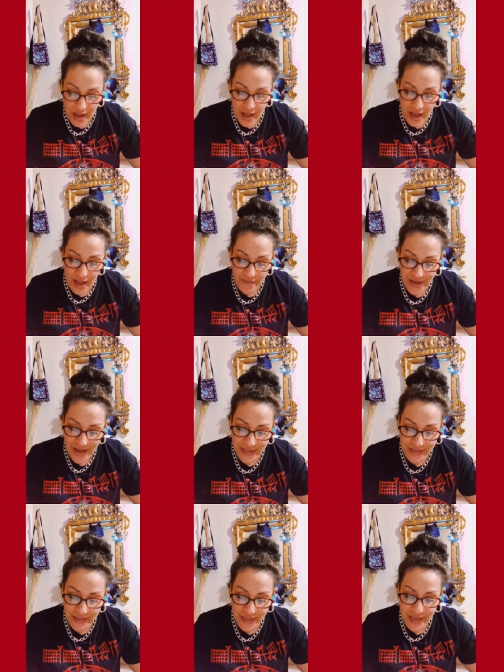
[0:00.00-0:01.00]
I've
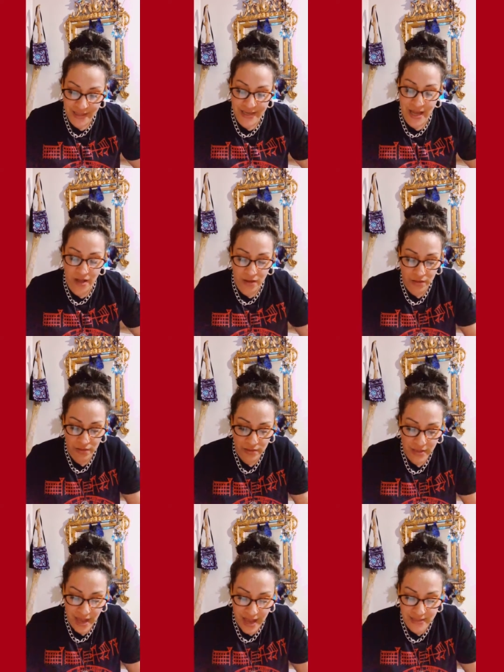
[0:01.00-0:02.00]
had Anel
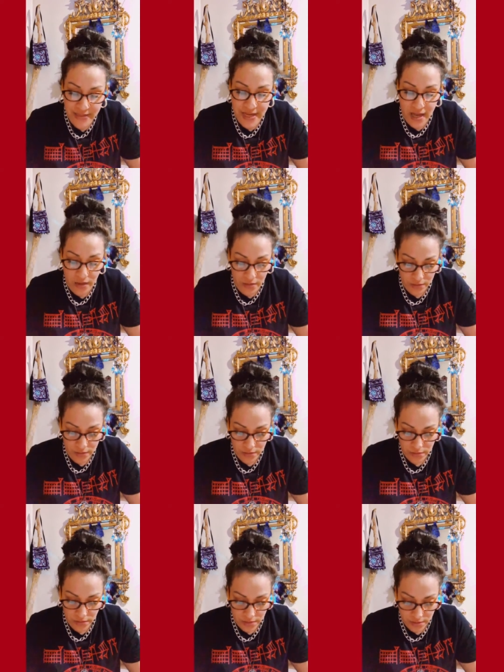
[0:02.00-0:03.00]
and Anel
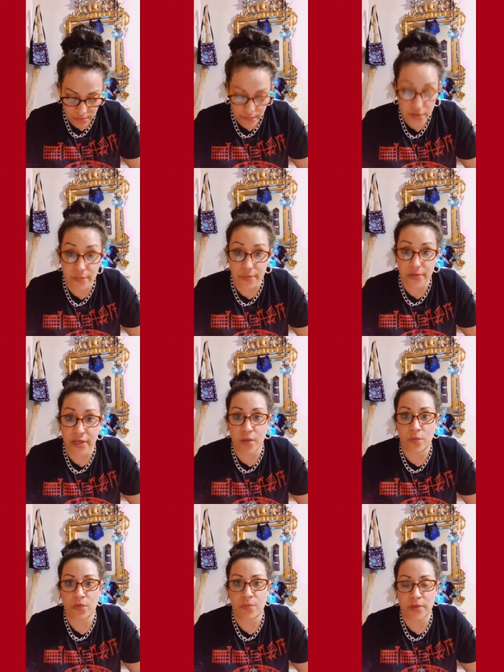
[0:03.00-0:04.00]
um, communicate
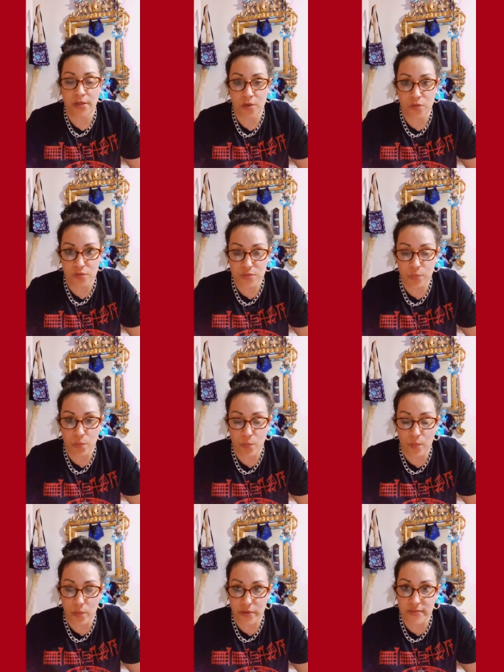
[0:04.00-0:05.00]
with me, who is
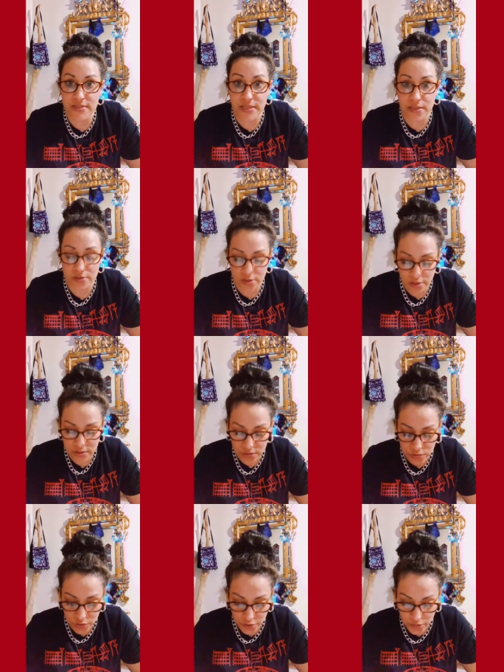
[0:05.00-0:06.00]
one of the Decadarchs, I'll
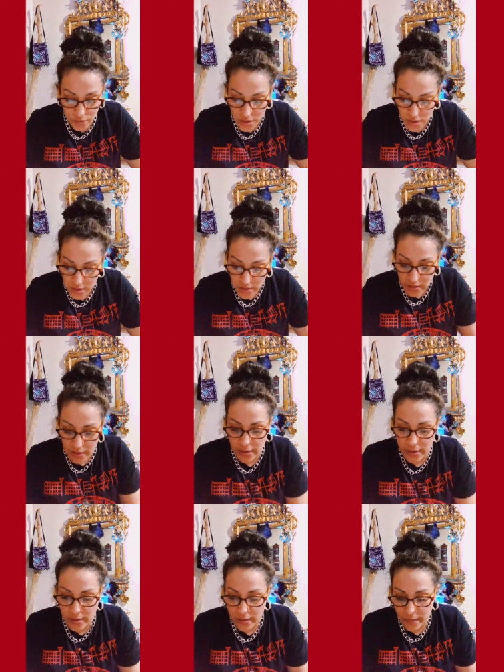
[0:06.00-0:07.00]
show you.
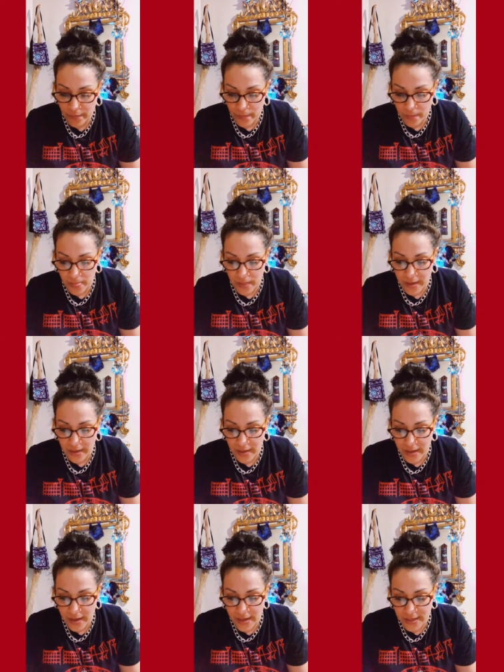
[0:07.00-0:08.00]
Um,
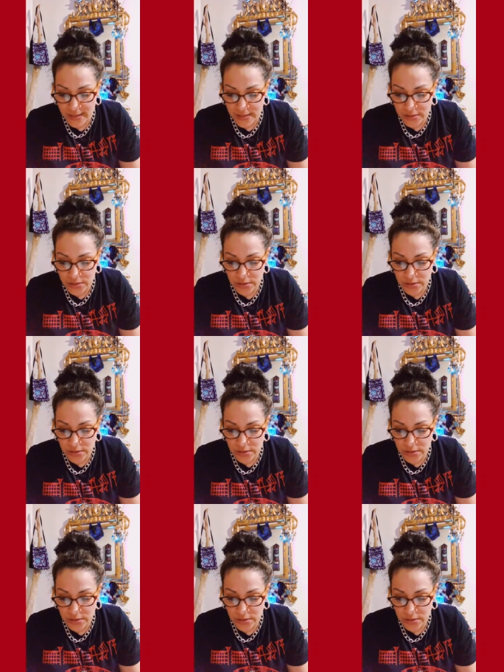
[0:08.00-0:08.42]
and